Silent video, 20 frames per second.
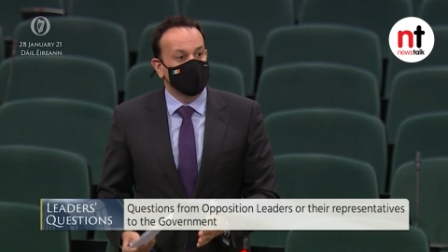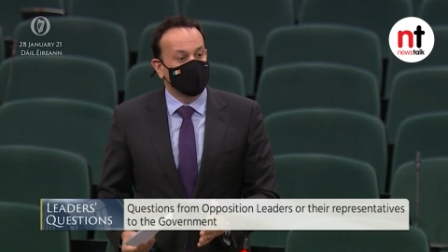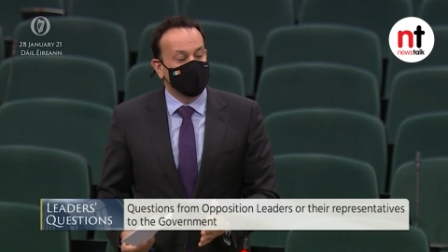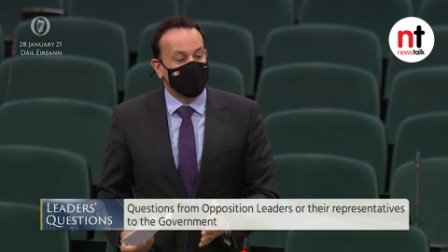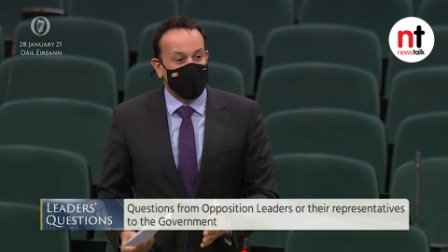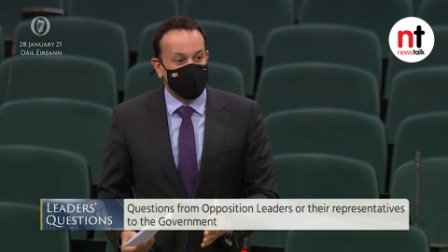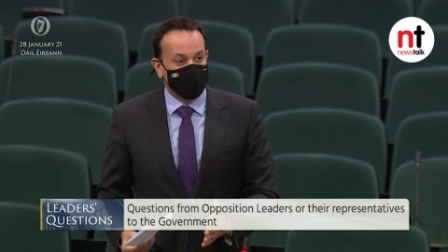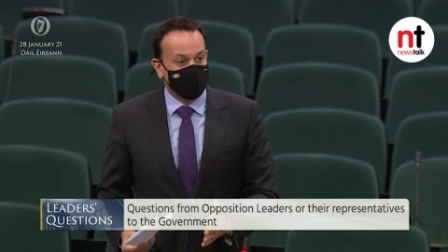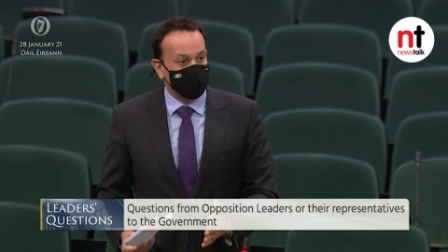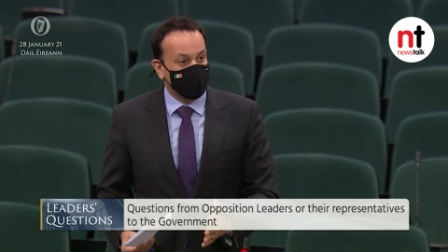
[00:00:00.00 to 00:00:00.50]

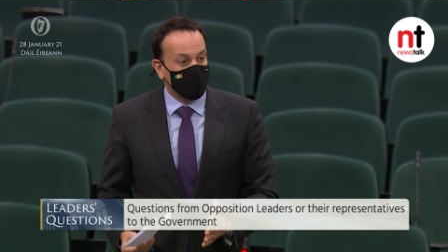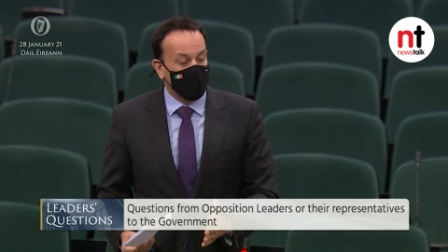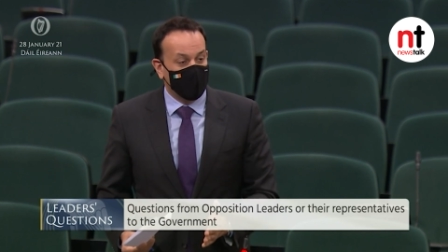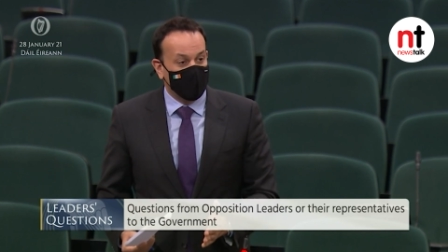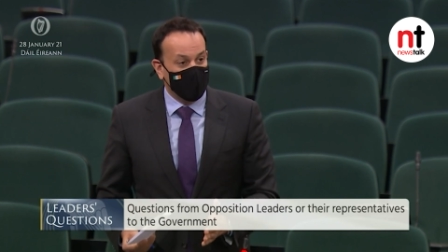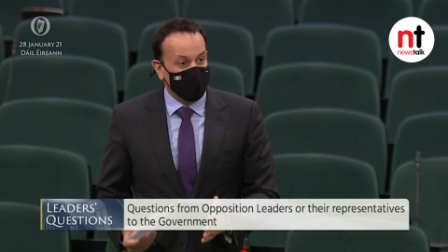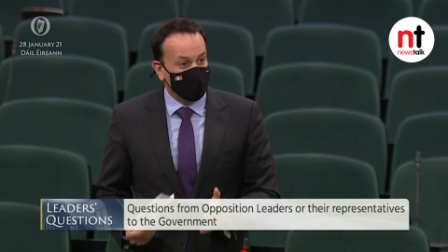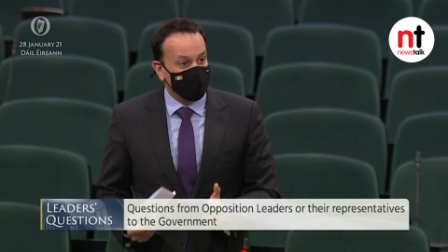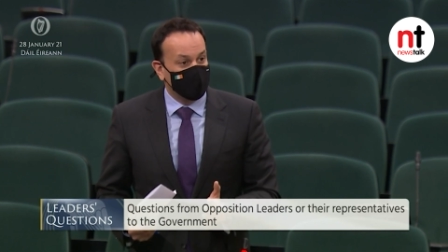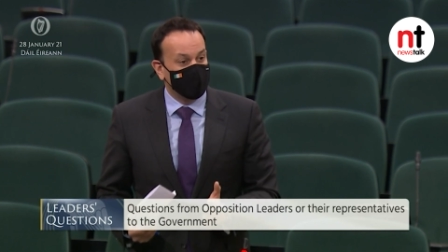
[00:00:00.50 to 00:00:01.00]
they haven't brought
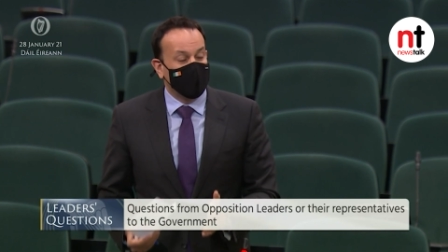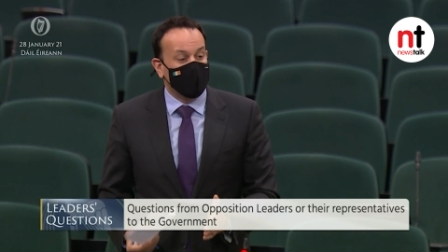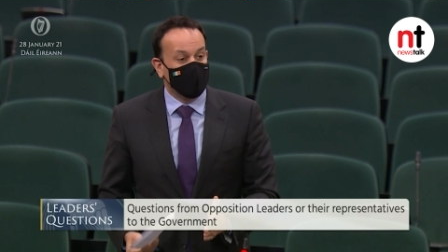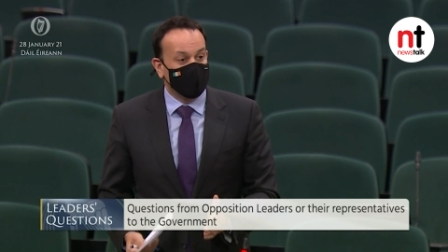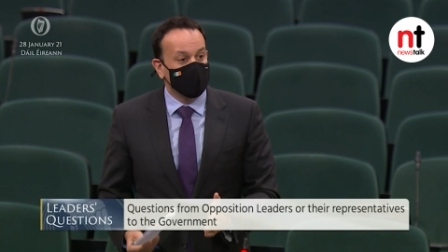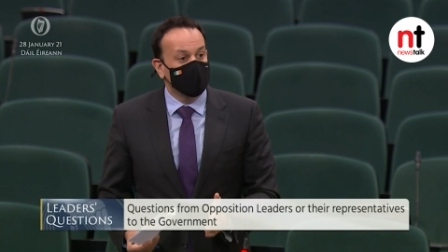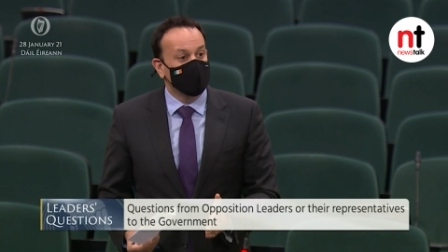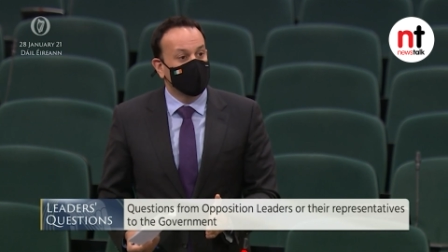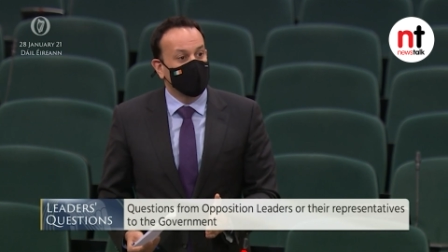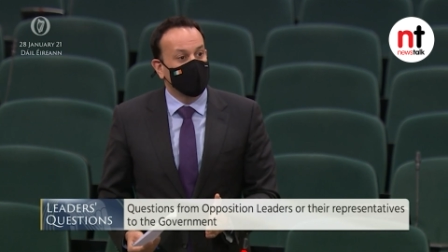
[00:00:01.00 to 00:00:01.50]
rents
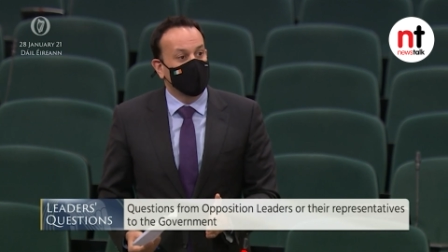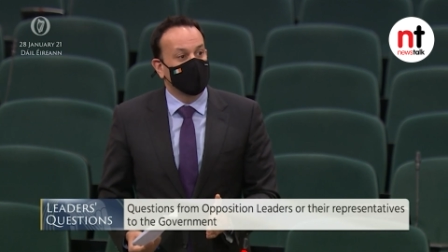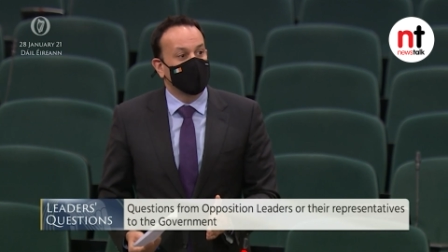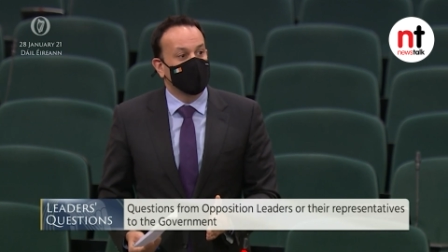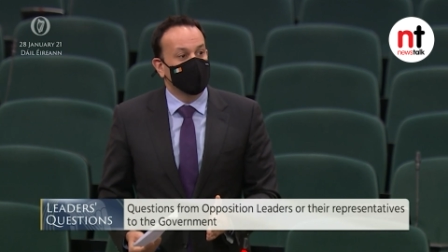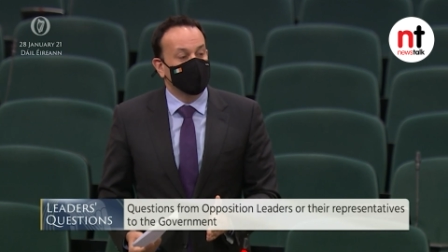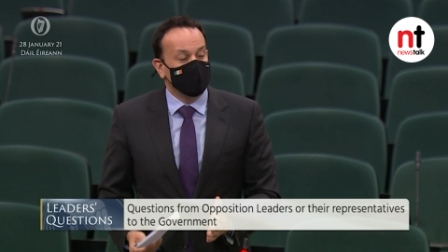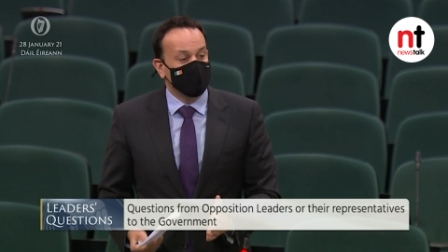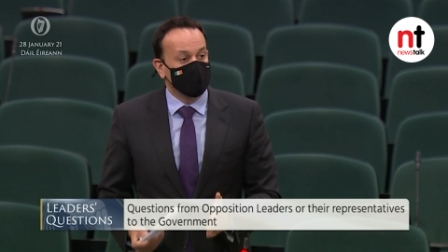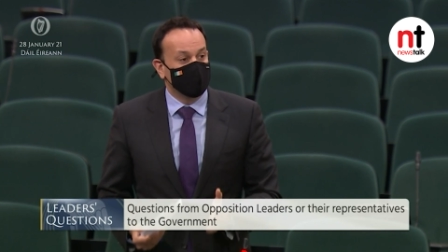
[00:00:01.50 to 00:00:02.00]
down,
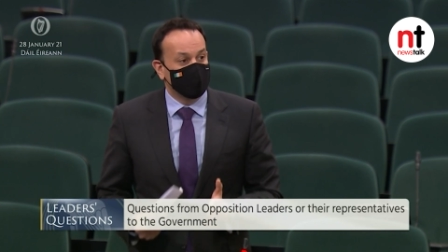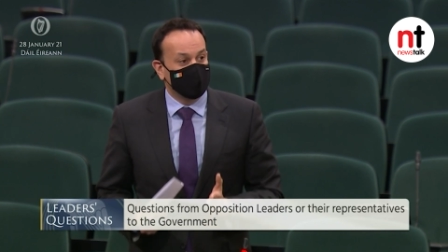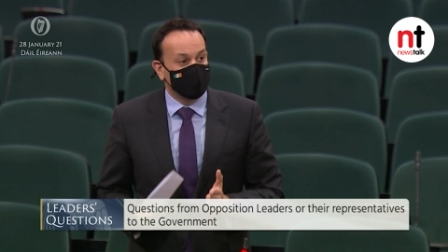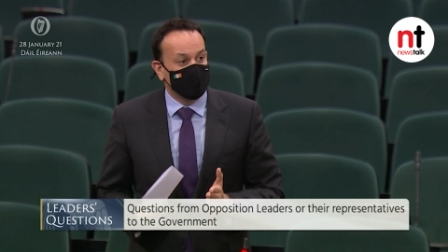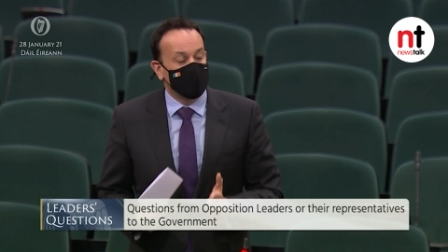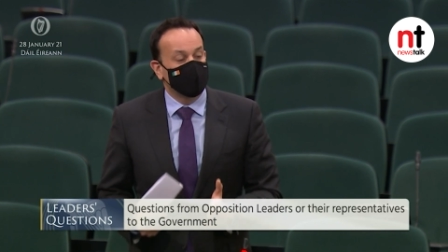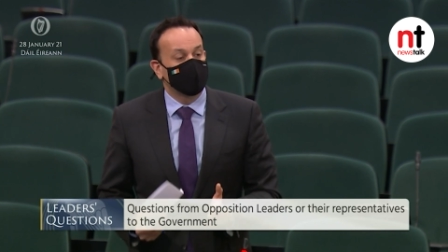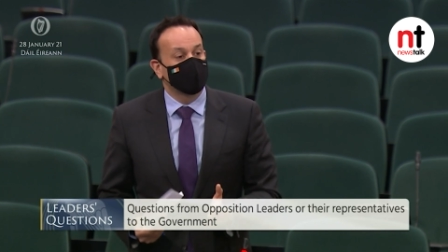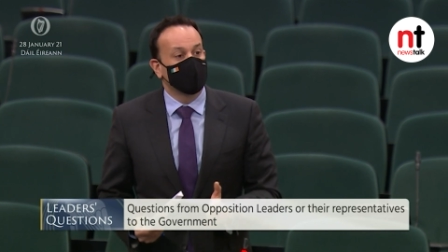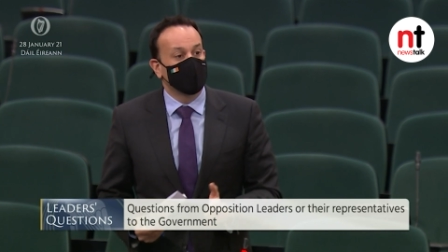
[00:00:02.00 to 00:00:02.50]
they've been
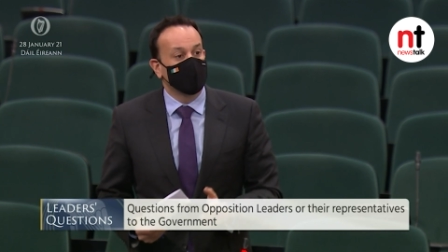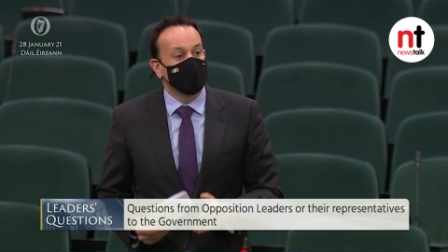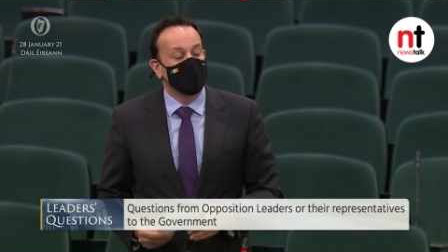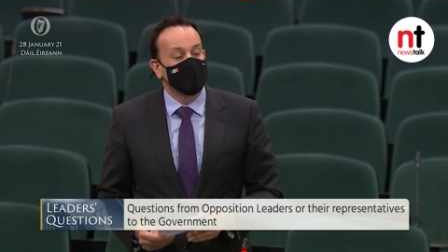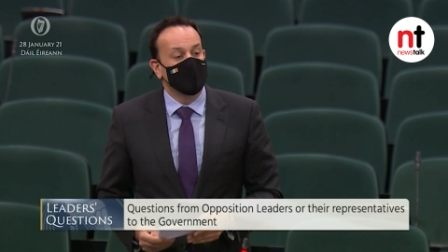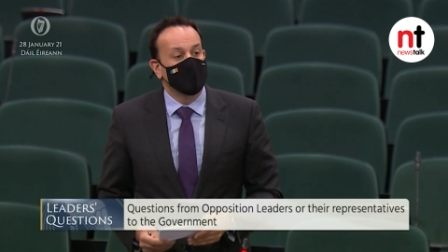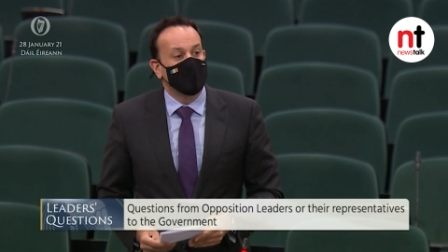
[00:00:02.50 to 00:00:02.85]
successful